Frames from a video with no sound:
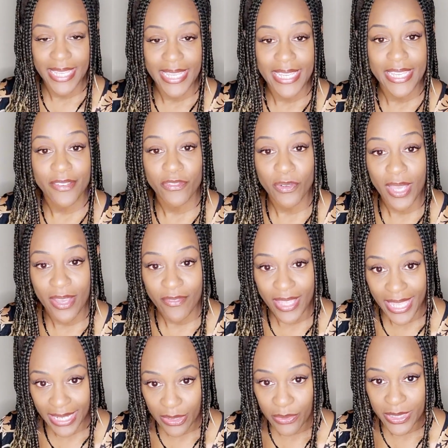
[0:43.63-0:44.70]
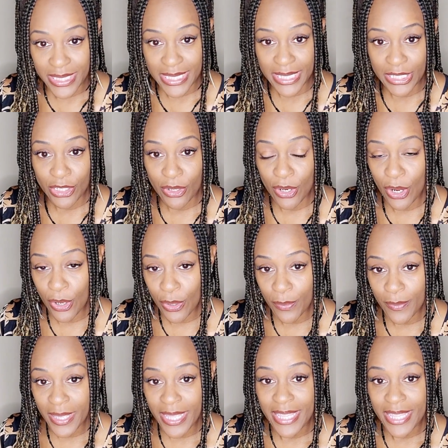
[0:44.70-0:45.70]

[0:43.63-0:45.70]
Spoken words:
If you have equity in your home,